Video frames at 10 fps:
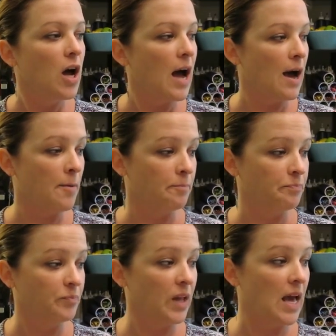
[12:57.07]
Um,
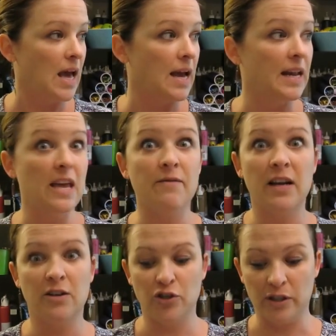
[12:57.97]
and
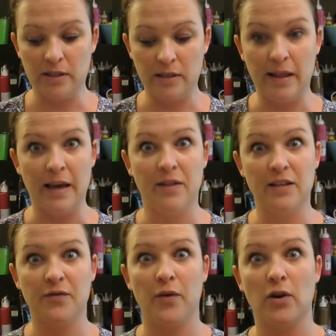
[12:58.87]
even just like
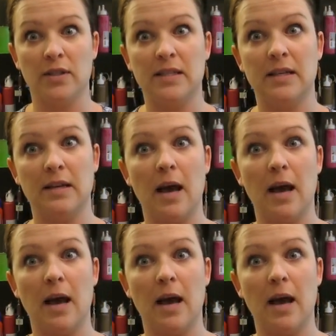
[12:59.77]
this first